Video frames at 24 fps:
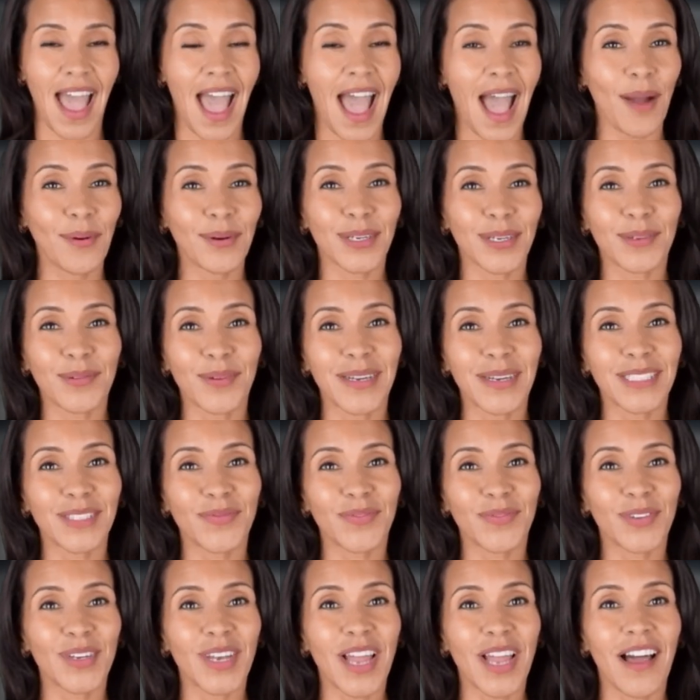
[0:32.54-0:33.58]
Our quest
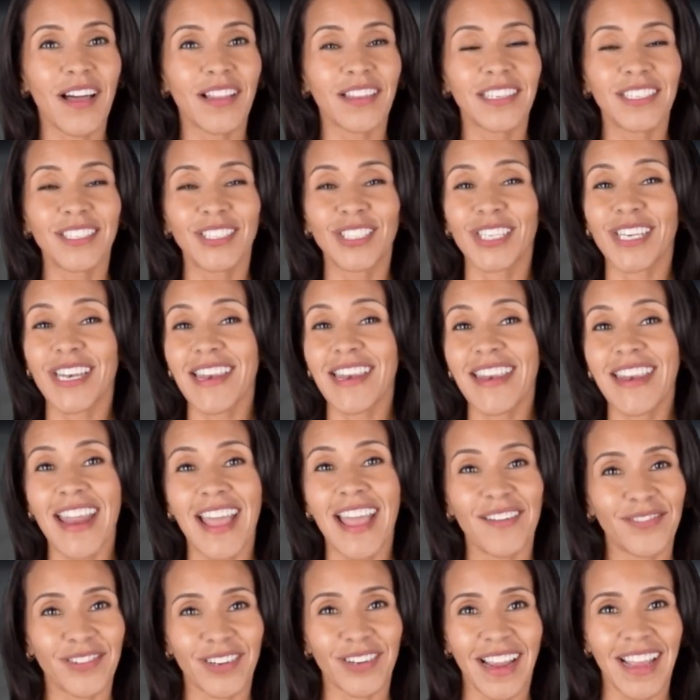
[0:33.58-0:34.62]
for knowledge
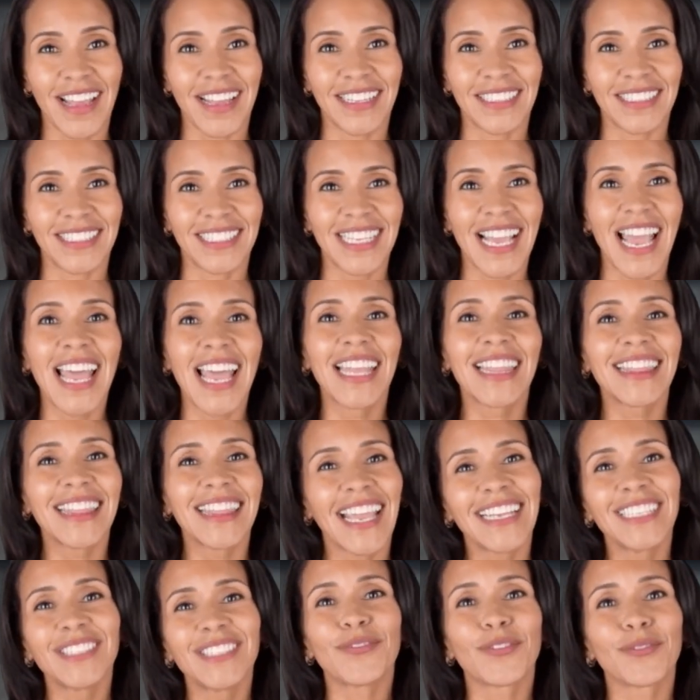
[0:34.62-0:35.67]
never ends.
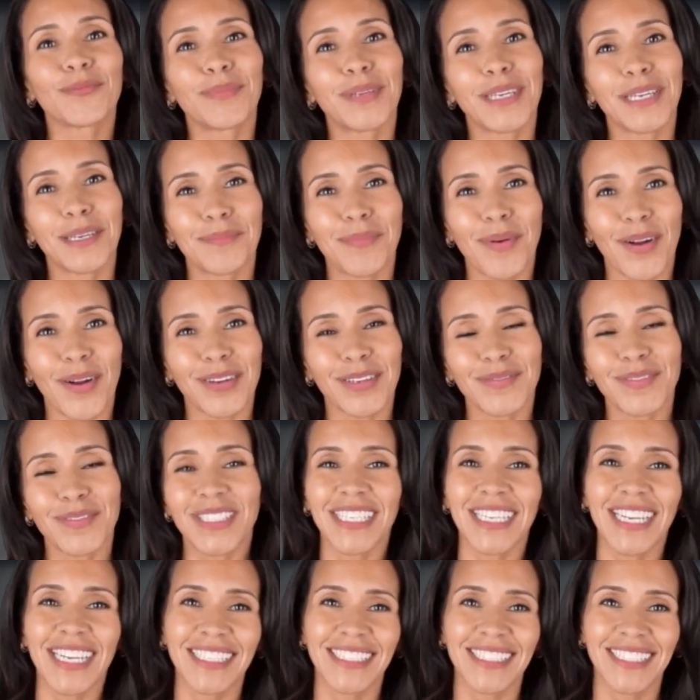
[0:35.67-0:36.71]
Thanks for being part of
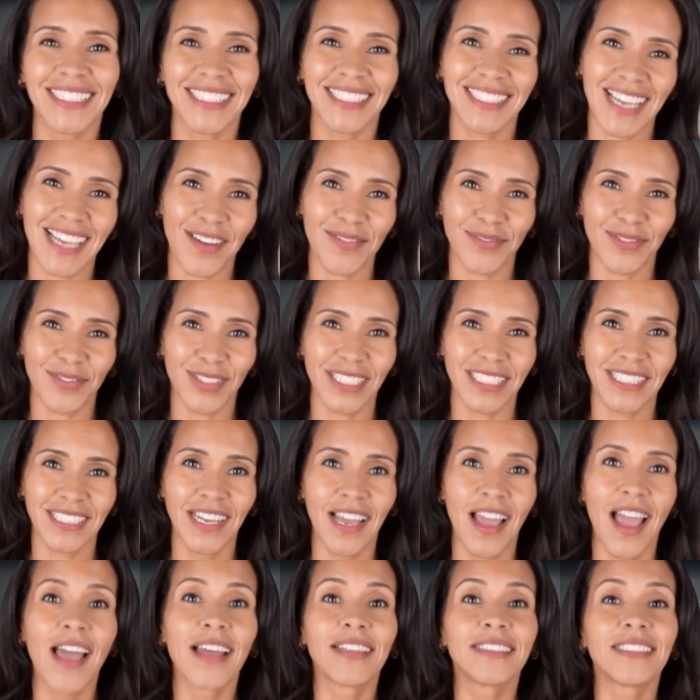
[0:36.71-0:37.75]
today's discovery.
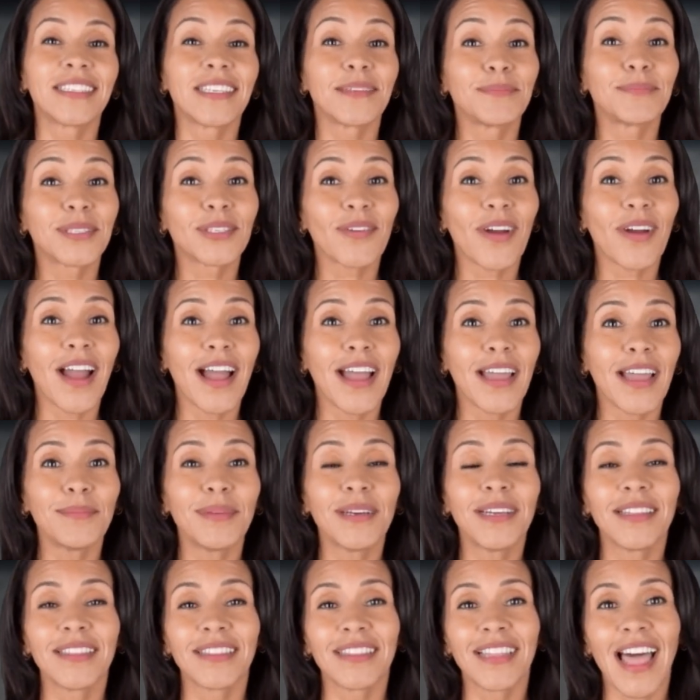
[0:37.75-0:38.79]
Subscribe,
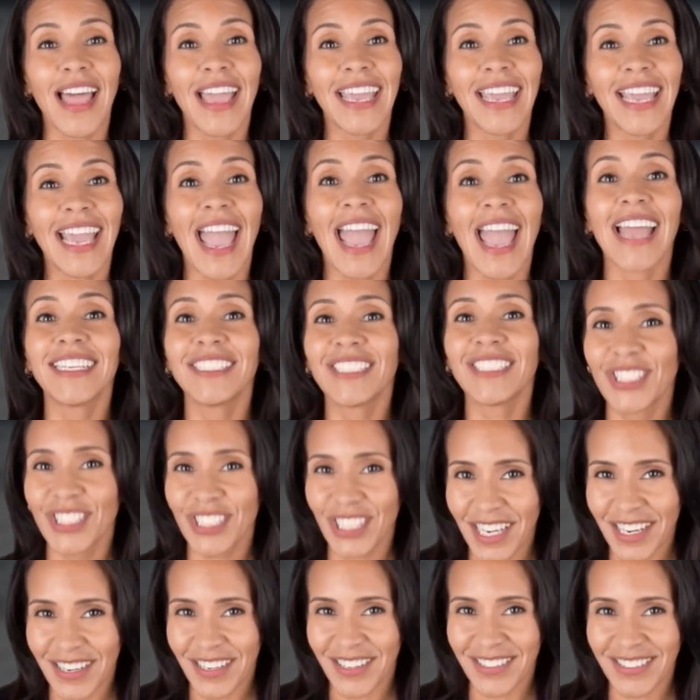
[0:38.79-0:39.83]
like, and
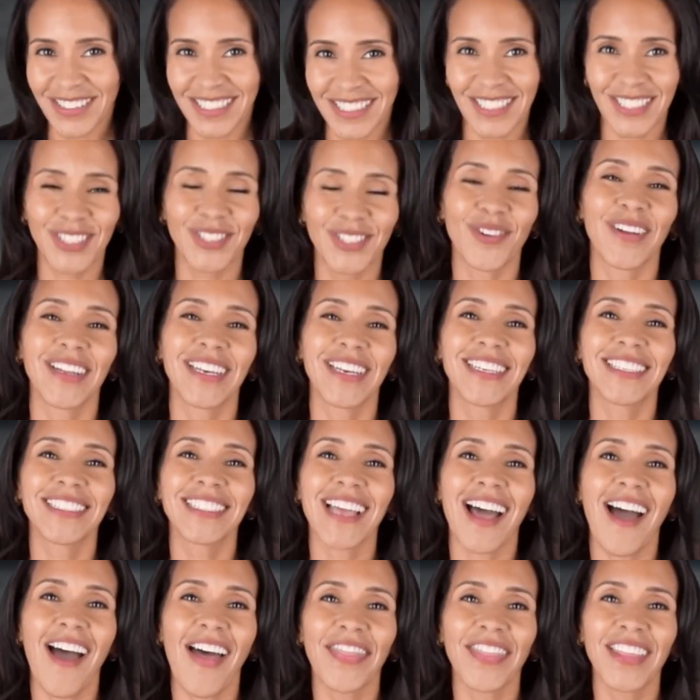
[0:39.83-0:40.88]
share to join us
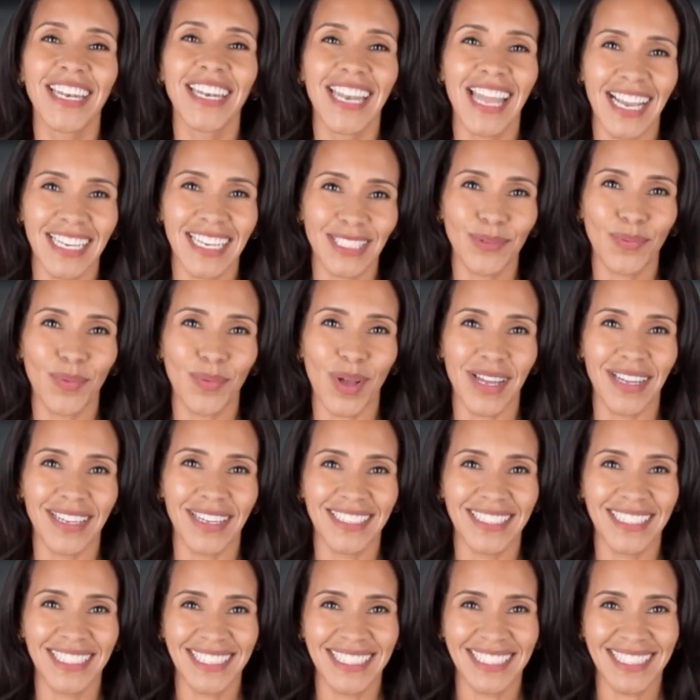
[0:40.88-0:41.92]
on the next
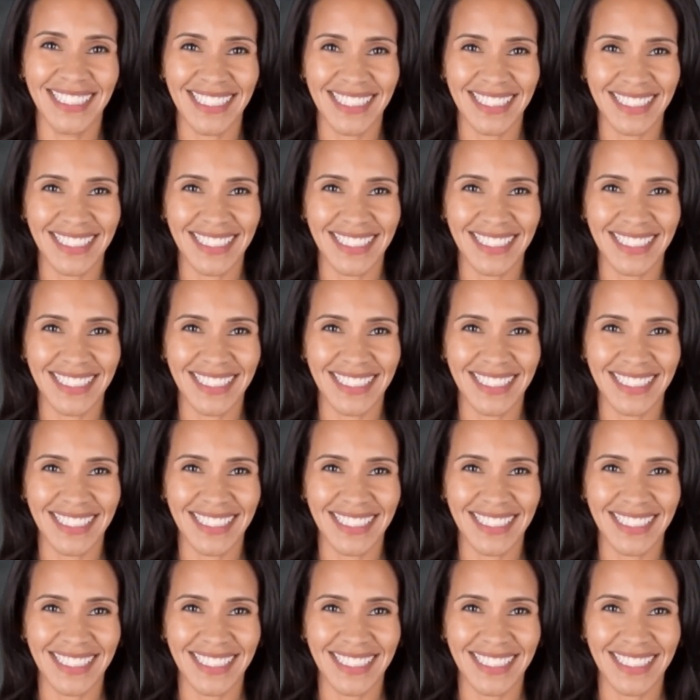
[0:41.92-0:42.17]
one.